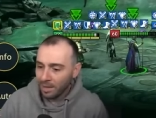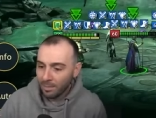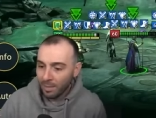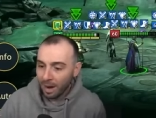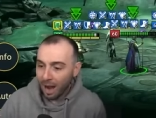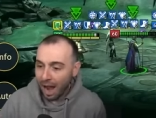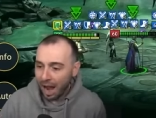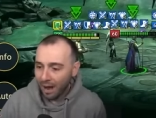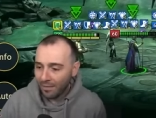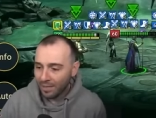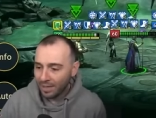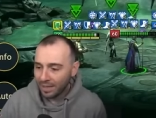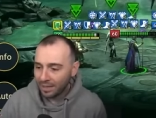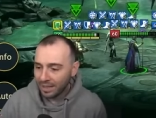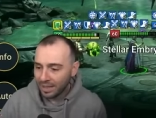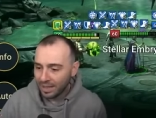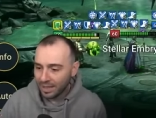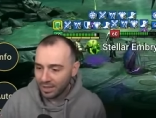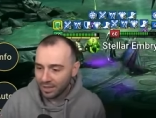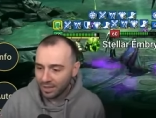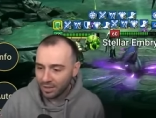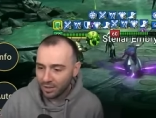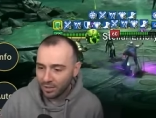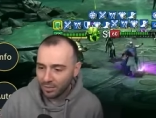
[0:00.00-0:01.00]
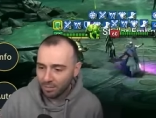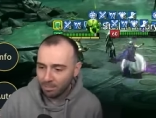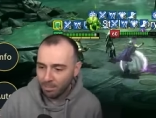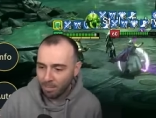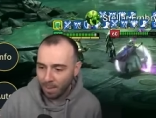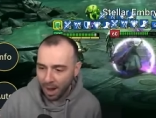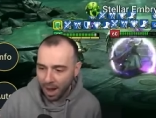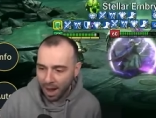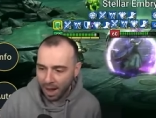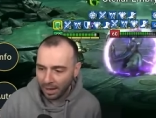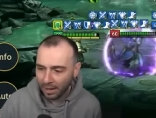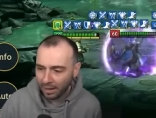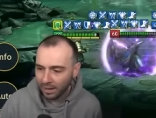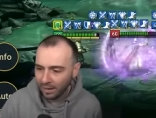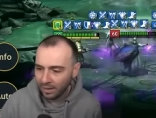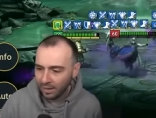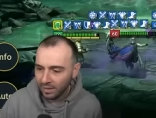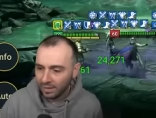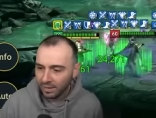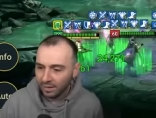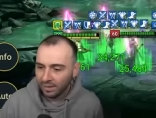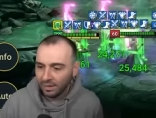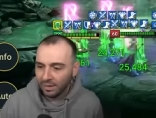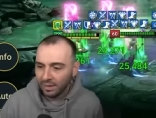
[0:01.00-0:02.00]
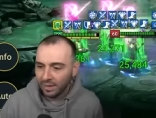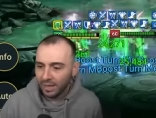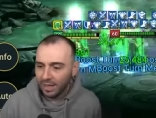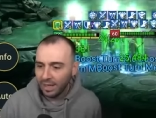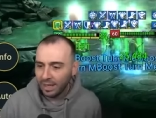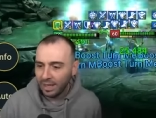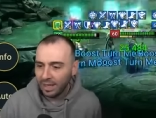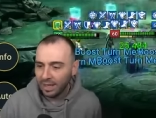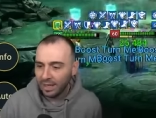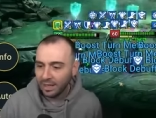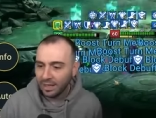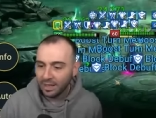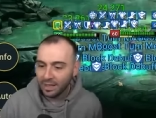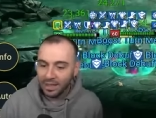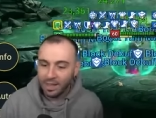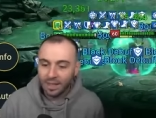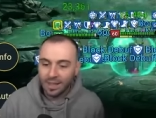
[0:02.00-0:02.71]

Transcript: But having these two, bang, healing.